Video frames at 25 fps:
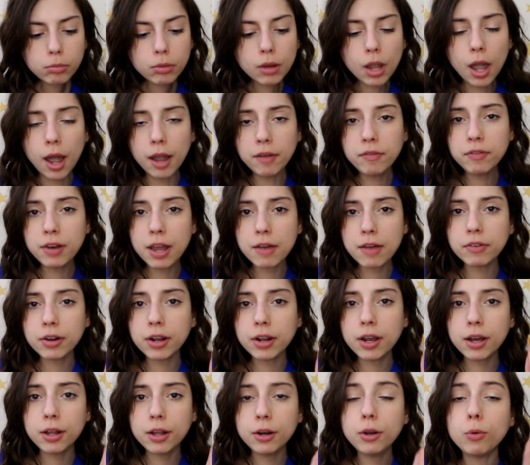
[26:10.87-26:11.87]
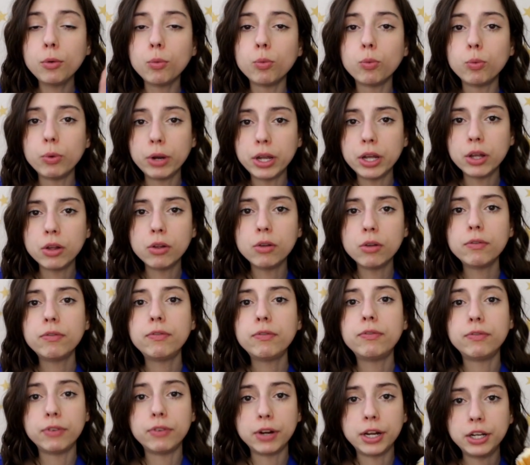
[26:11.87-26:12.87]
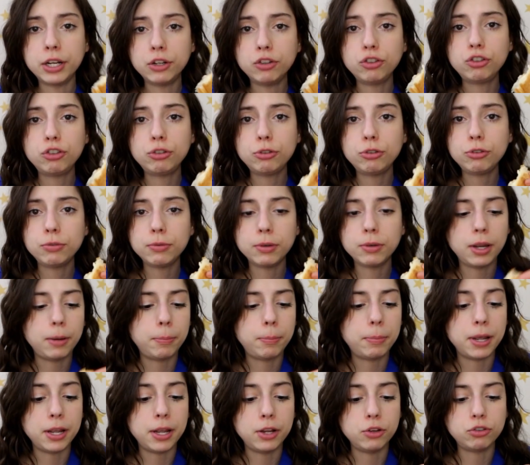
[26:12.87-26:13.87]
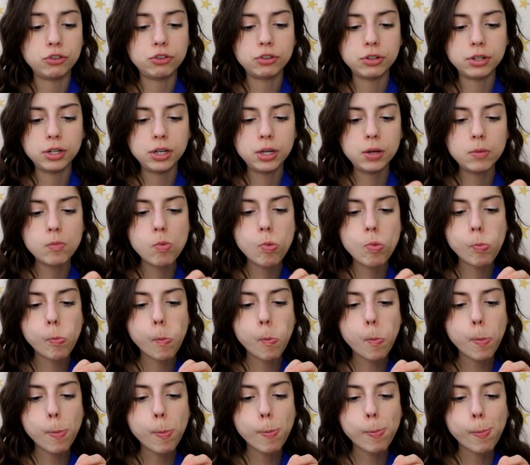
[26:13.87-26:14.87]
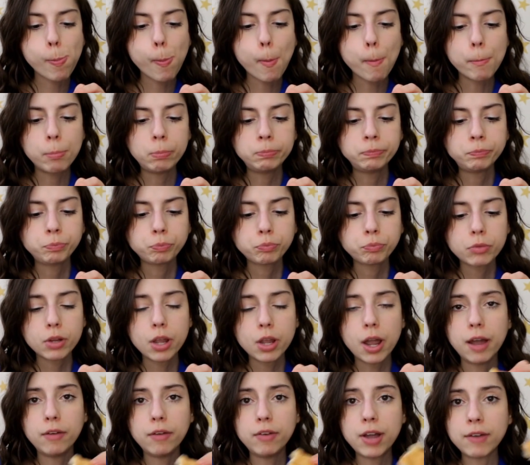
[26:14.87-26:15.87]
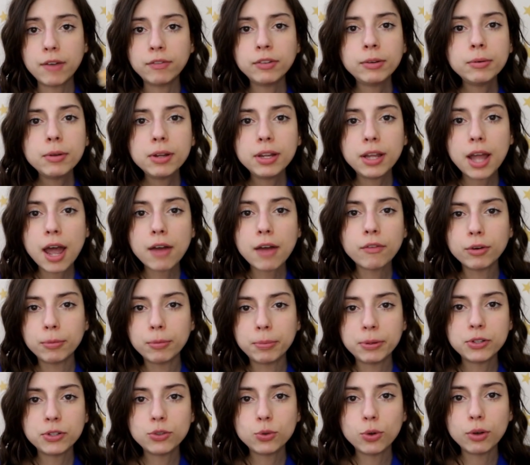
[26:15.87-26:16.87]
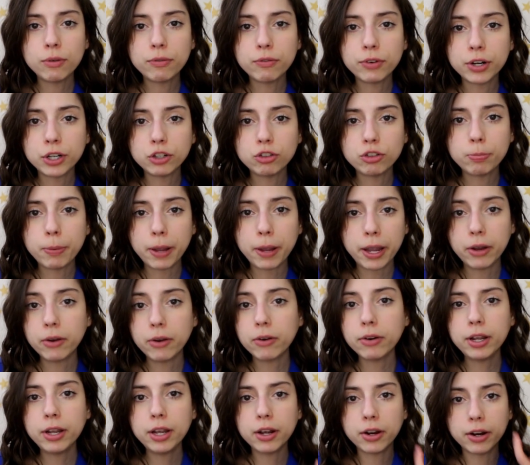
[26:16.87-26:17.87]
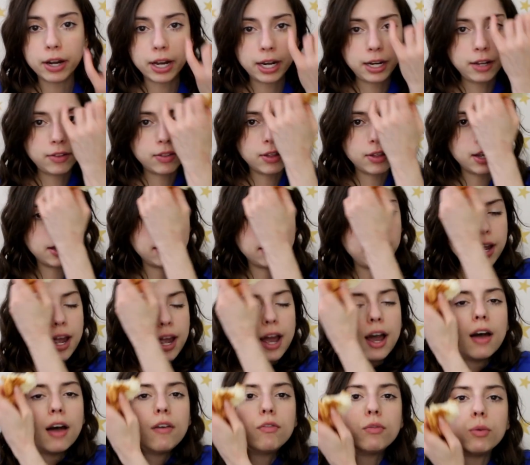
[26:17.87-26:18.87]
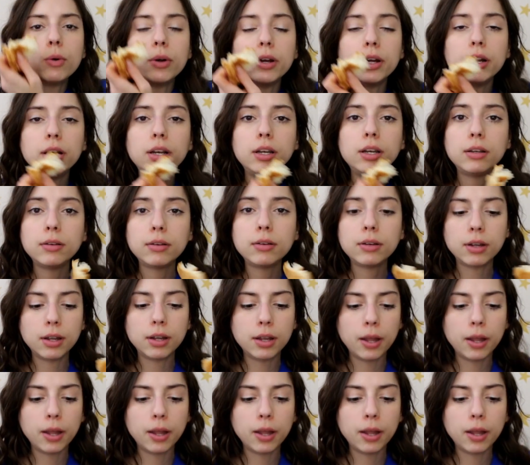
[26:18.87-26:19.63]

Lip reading: I've never had a real French like pastry. I haven't ever been to a French bakery or anything, and they have one.